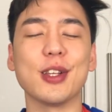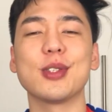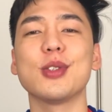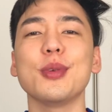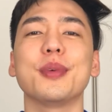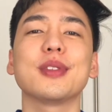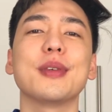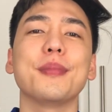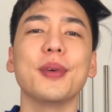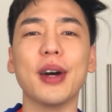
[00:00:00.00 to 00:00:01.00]
super
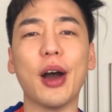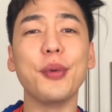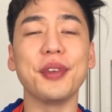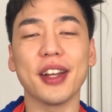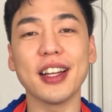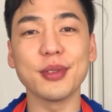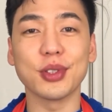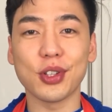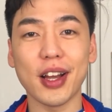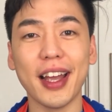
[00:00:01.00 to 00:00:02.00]
simple. Hope you guys will
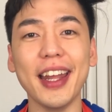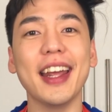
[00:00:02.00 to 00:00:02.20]
try it.